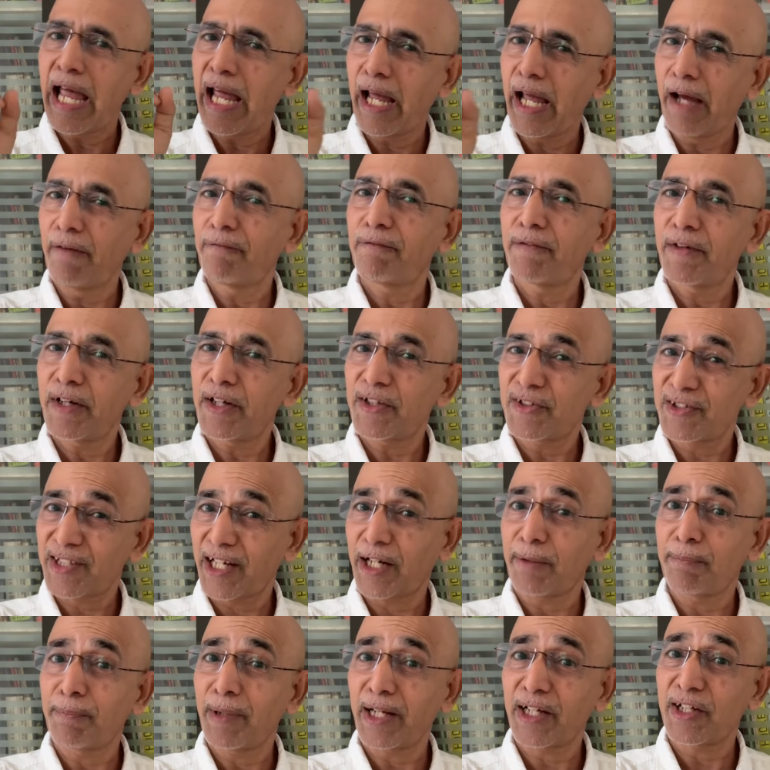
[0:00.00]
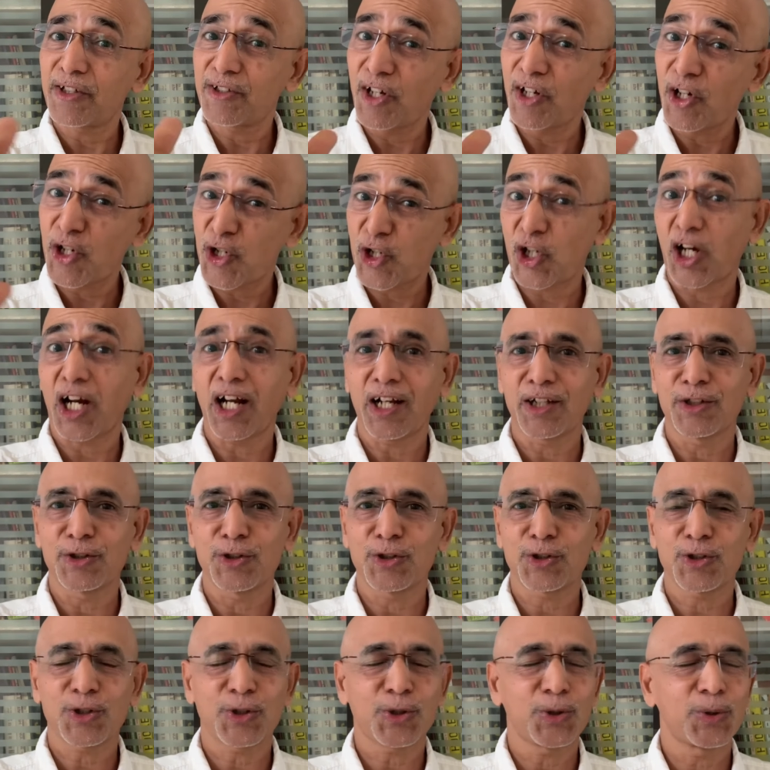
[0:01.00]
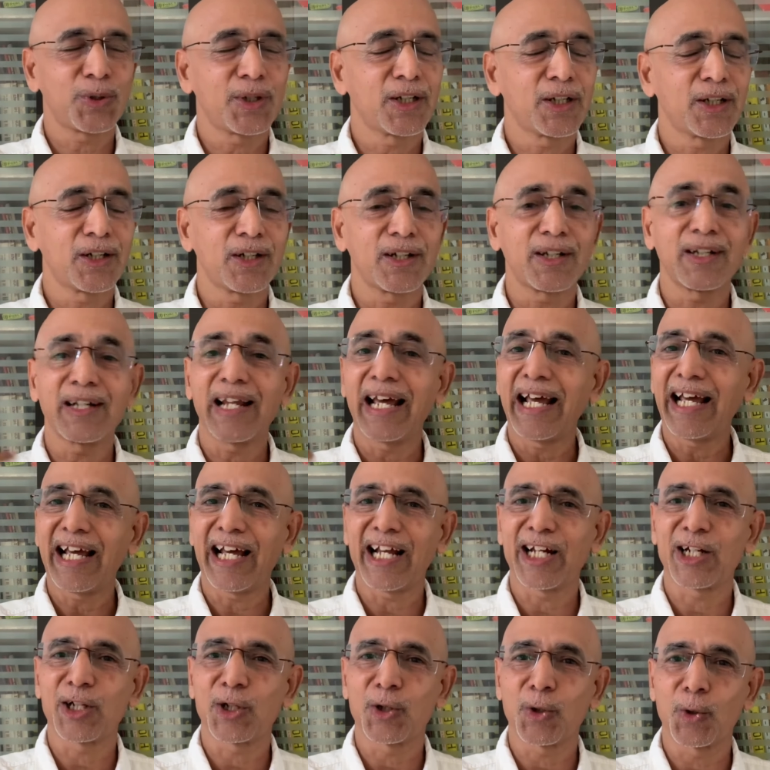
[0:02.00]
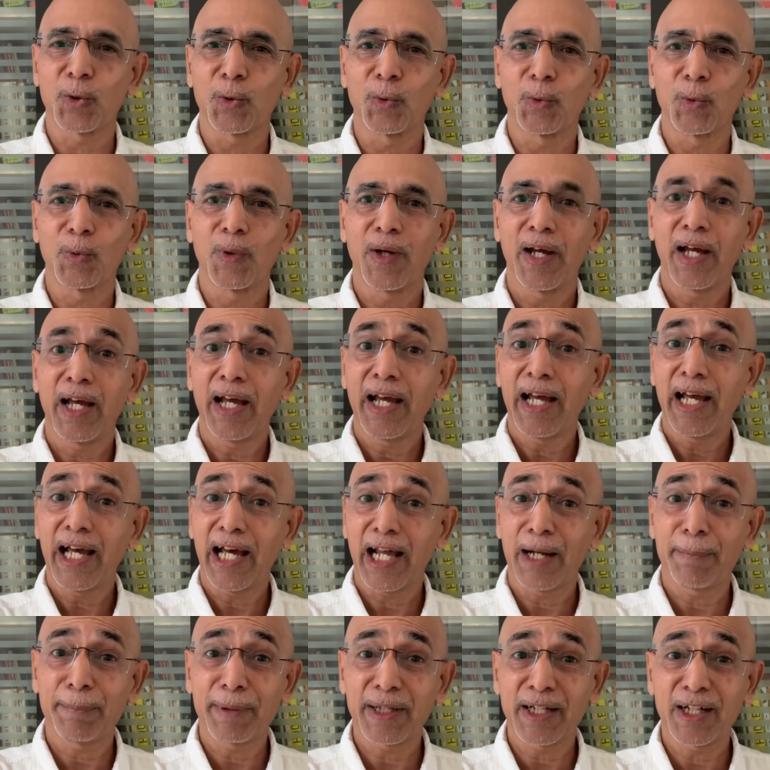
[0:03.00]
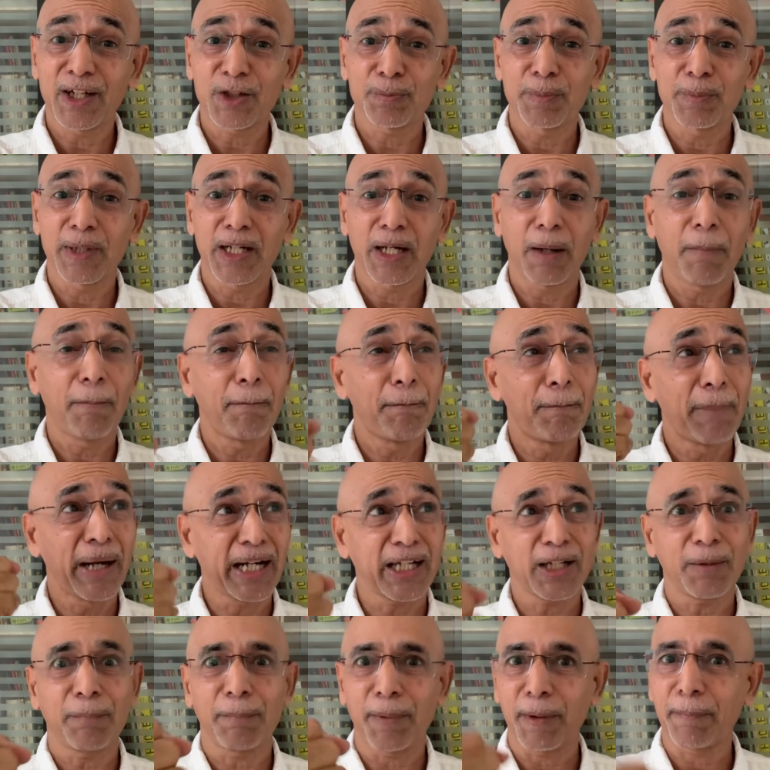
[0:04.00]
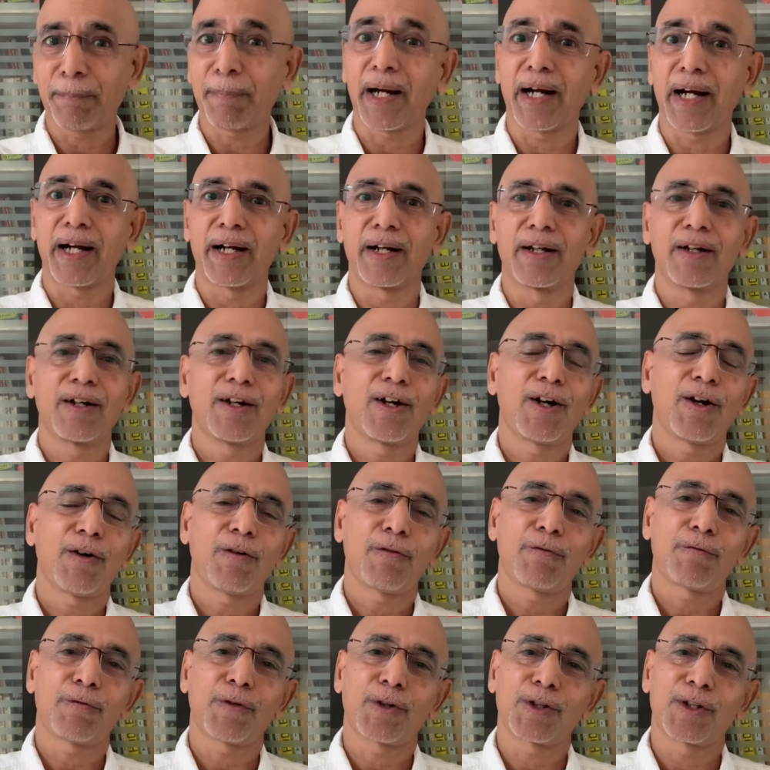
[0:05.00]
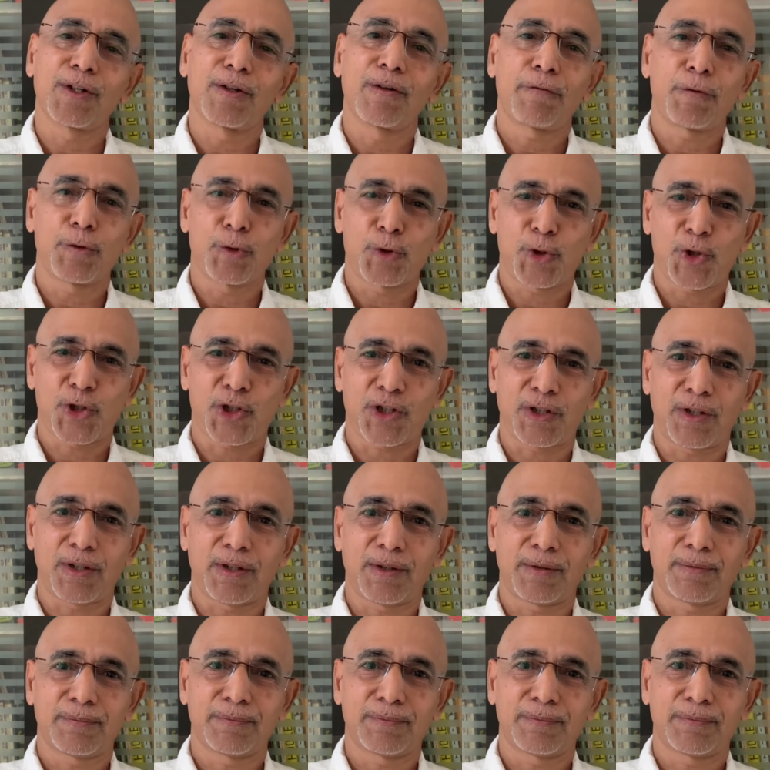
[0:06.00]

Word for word: Every setback is a chance to learn and grow, helping us become better prepared for the future.